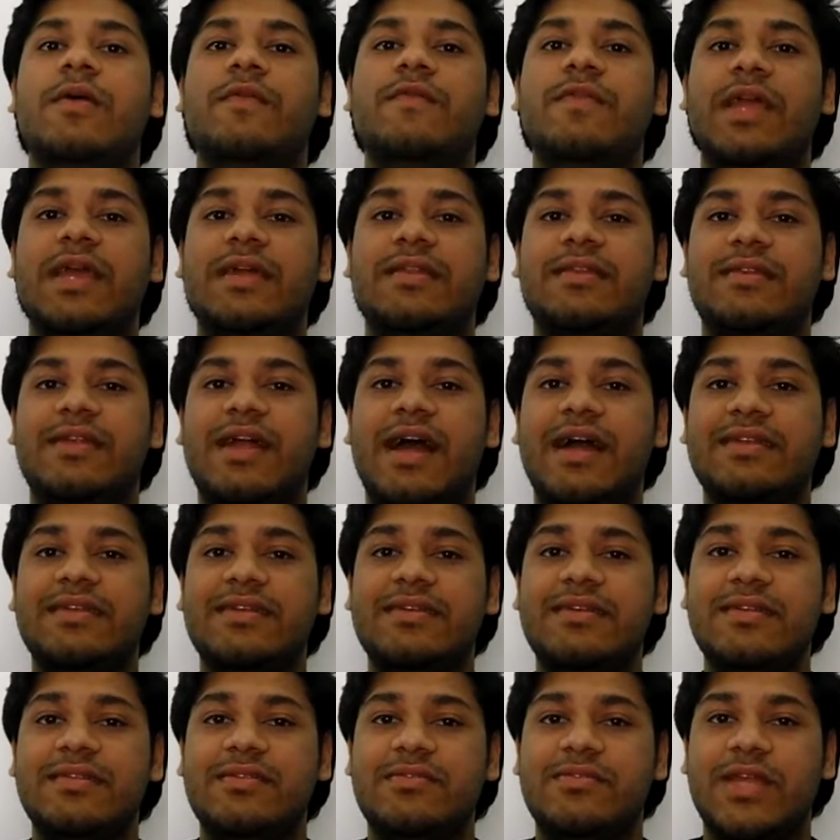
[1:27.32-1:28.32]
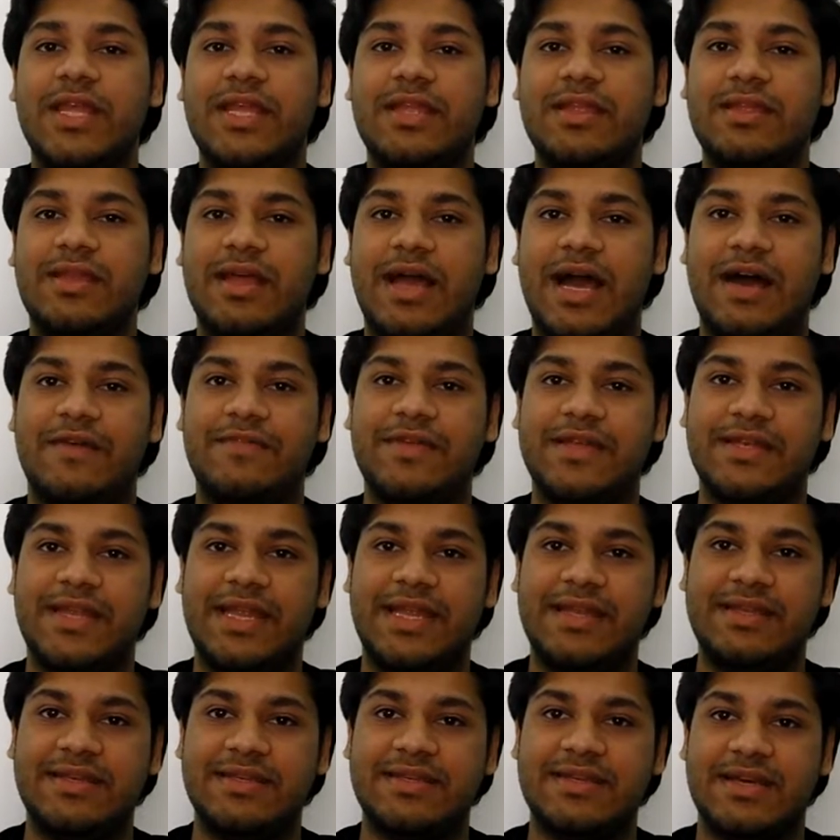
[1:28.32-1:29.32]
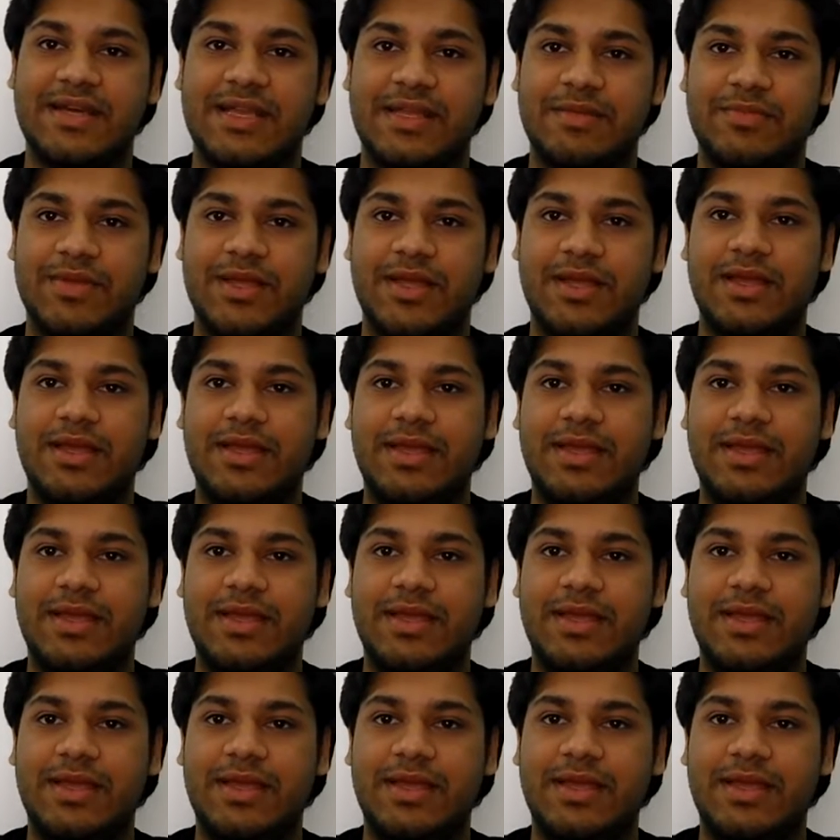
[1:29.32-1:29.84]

We extracted a string having date and time